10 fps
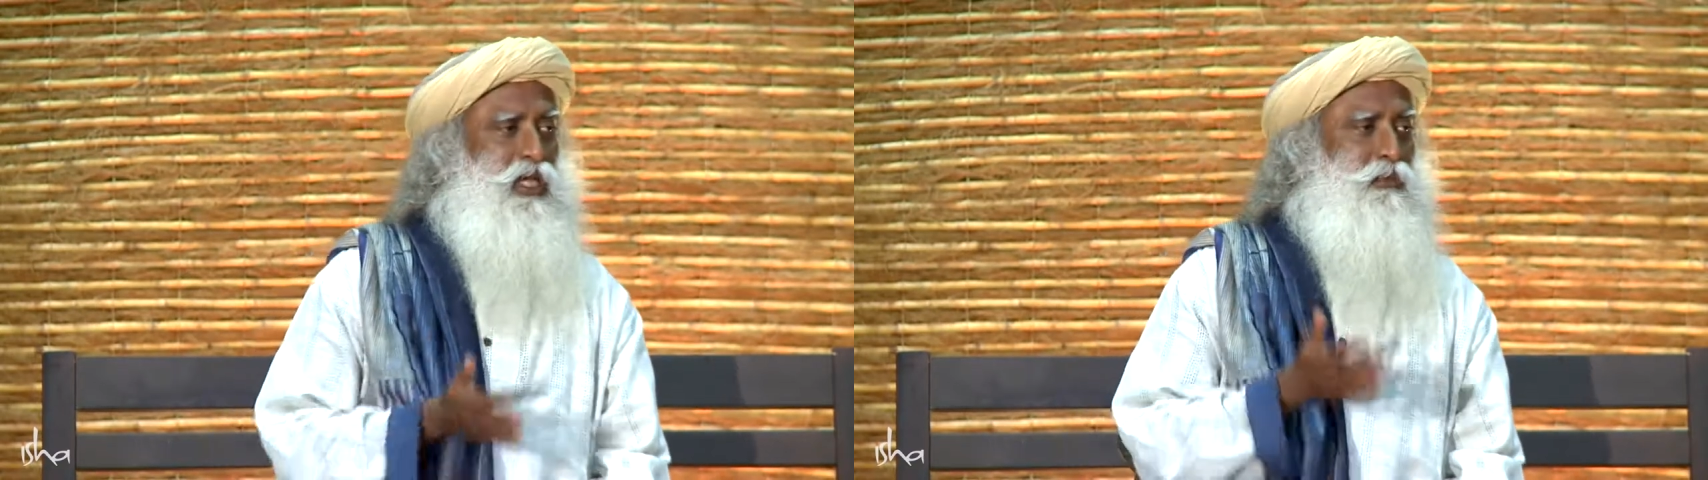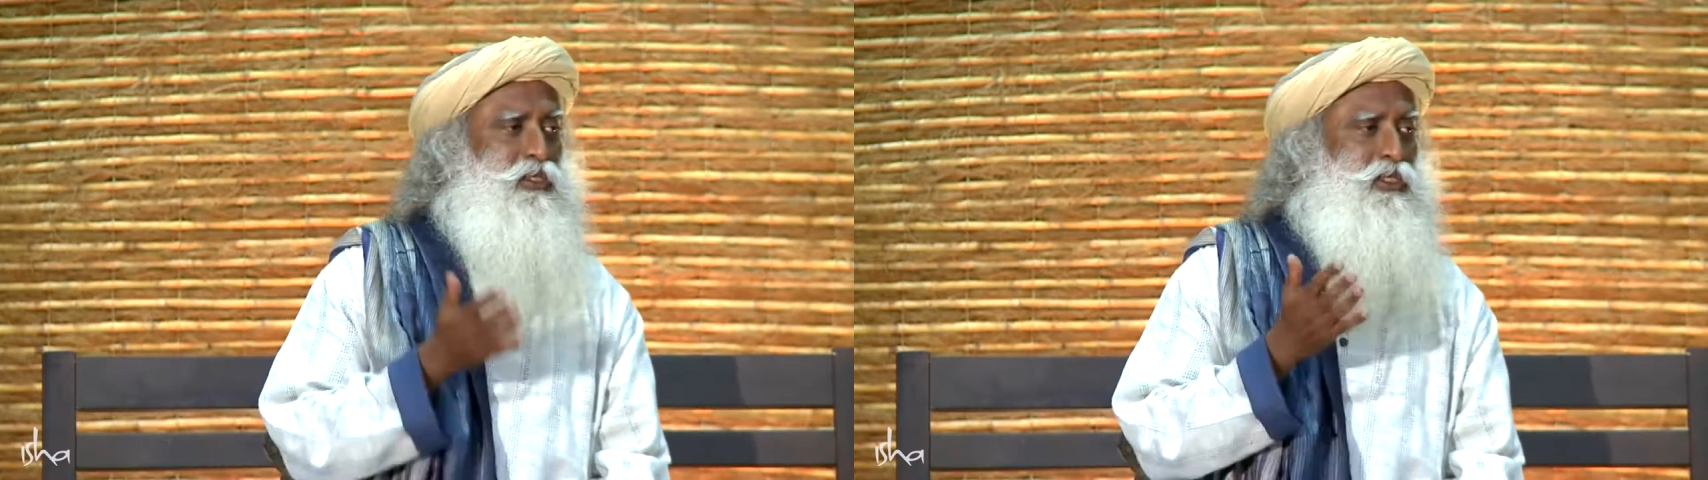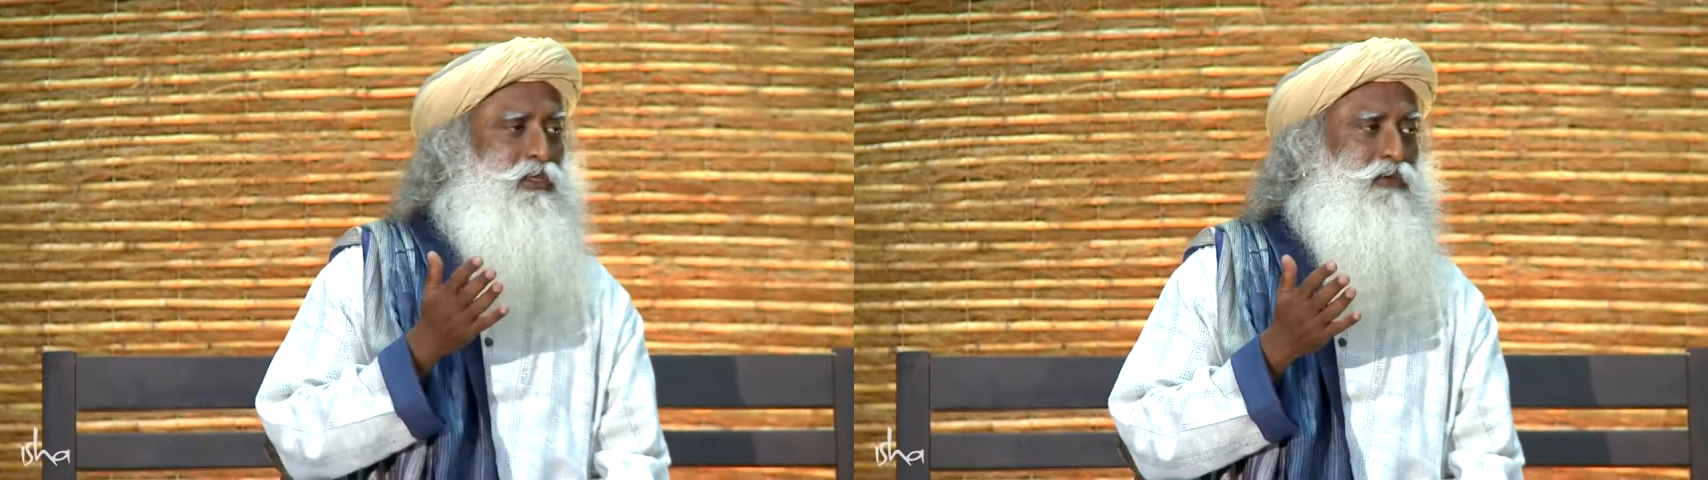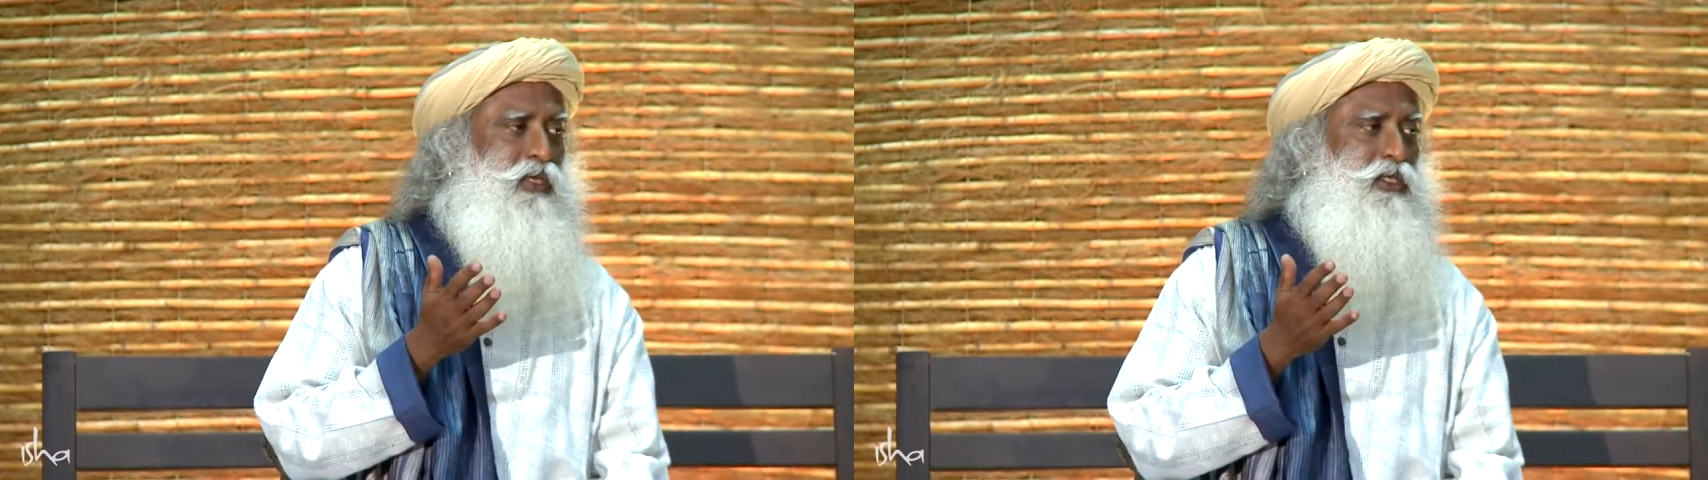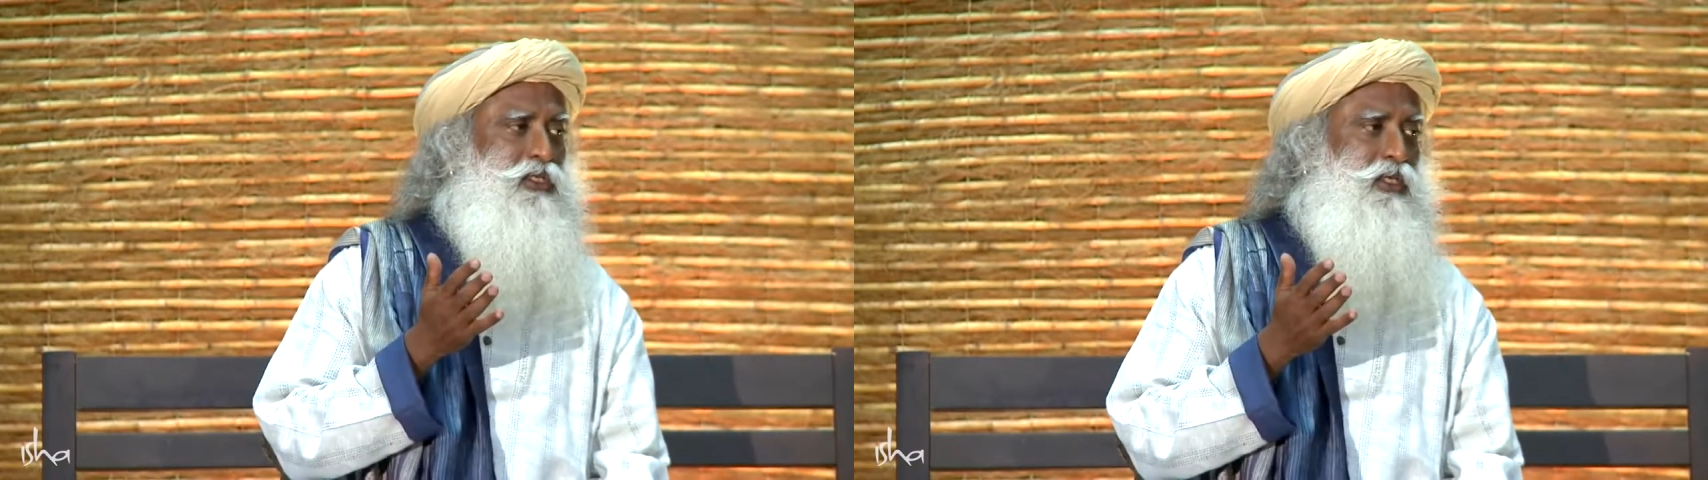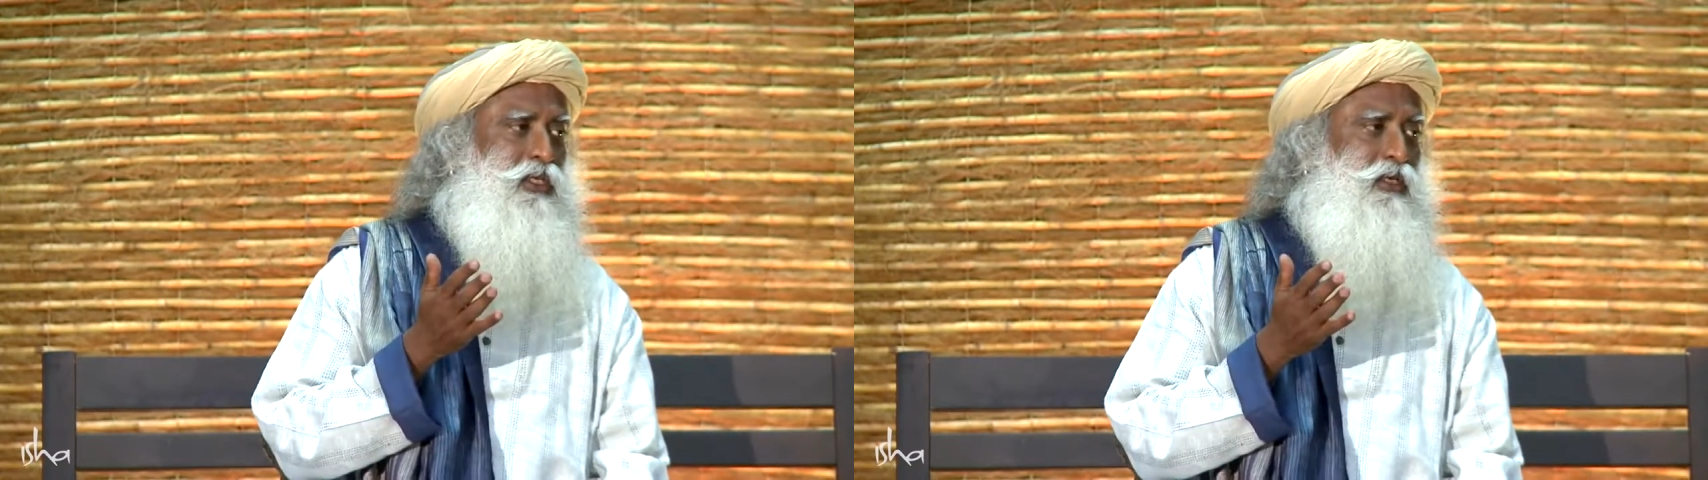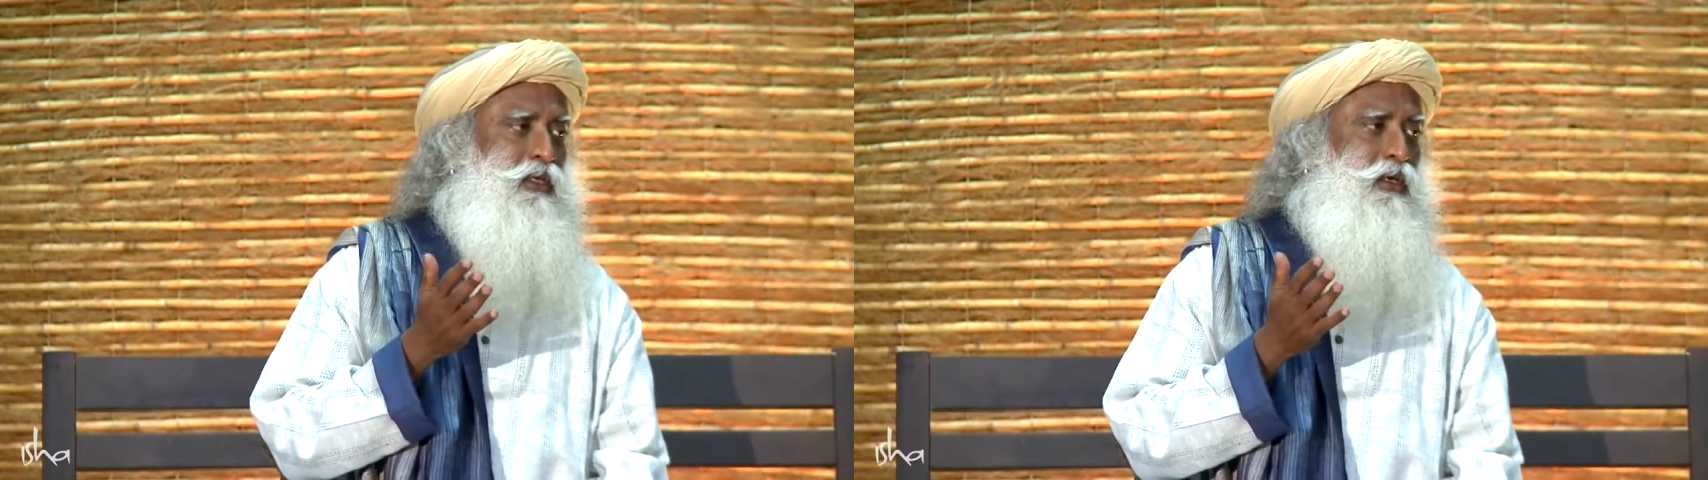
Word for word: dimension of energy,